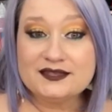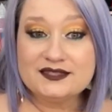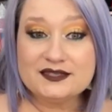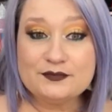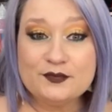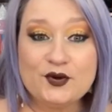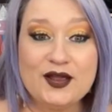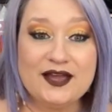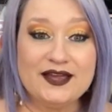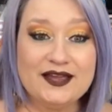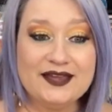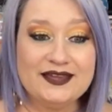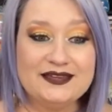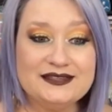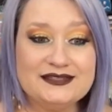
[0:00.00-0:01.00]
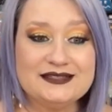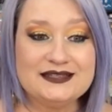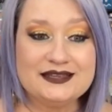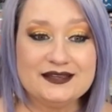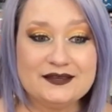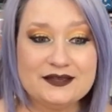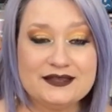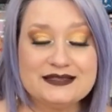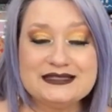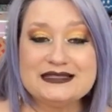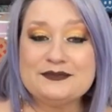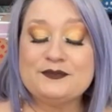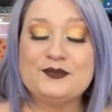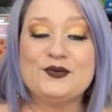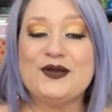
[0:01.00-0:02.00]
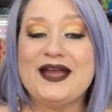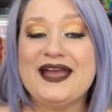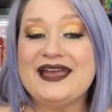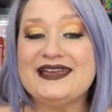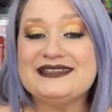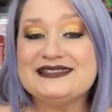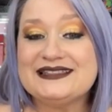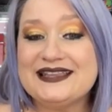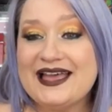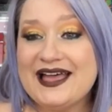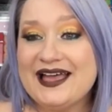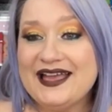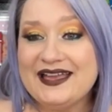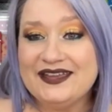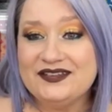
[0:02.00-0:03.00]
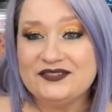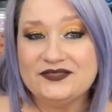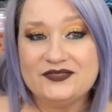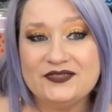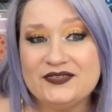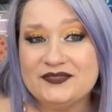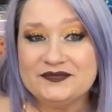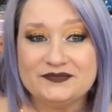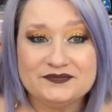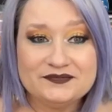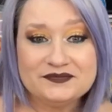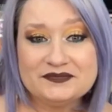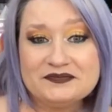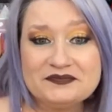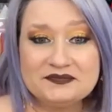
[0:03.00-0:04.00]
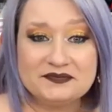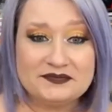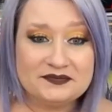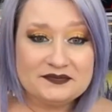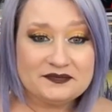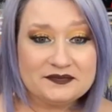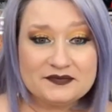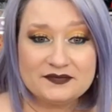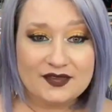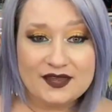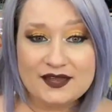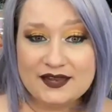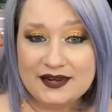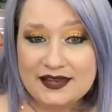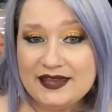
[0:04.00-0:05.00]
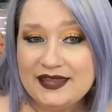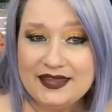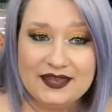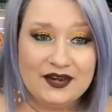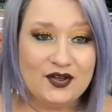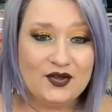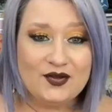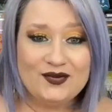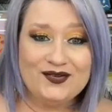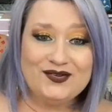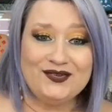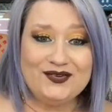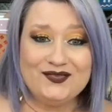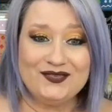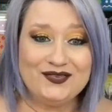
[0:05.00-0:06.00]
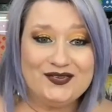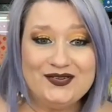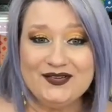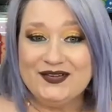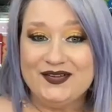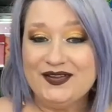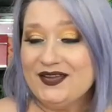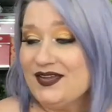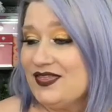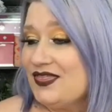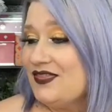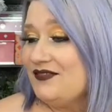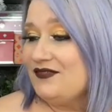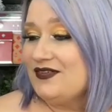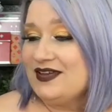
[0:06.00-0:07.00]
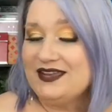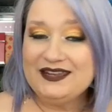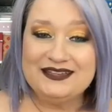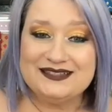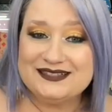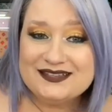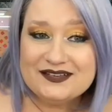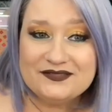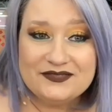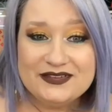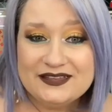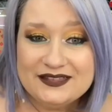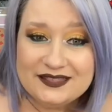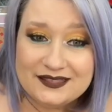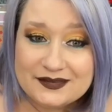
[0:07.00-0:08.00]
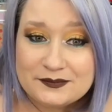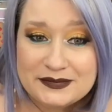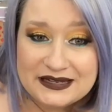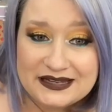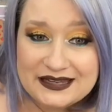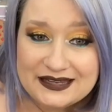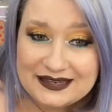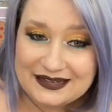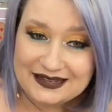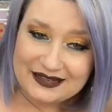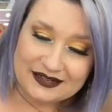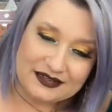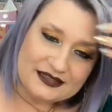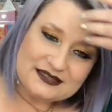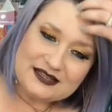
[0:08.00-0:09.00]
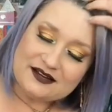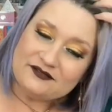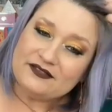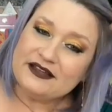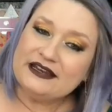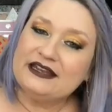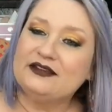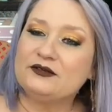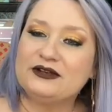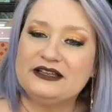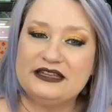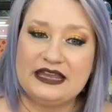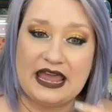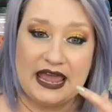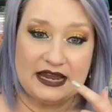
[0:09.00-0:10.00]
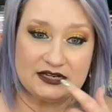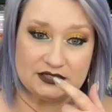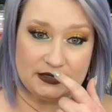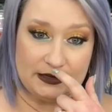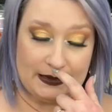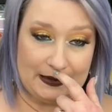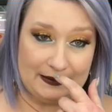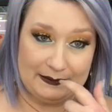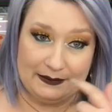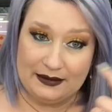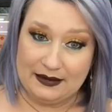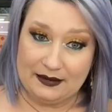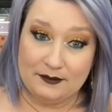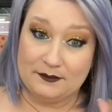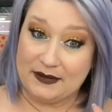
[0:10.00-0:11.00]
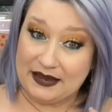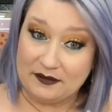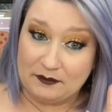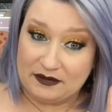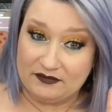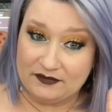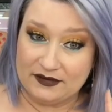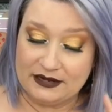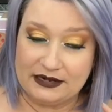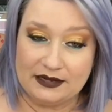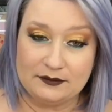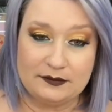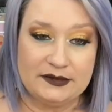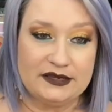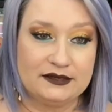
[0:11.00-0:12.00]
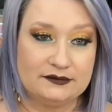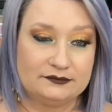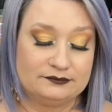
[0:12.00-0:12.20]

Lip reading: Surprise, surprise life. Gonna get all the funny stuff in the beginning. It's not funny, really, actually. It might be funny, but